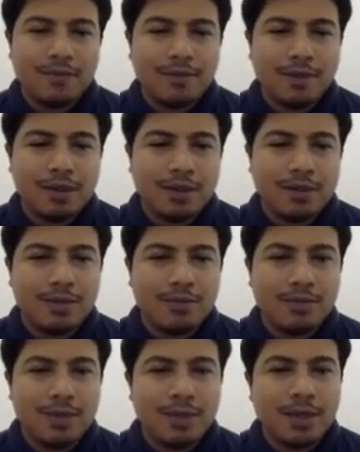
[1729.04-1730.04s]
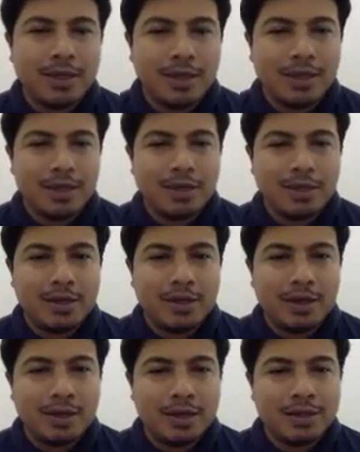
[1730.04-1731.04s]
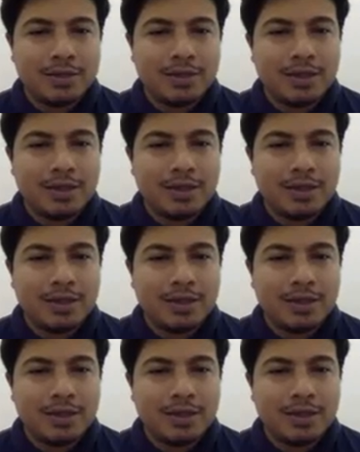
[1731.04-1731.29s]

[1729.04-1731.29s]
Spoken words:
making it as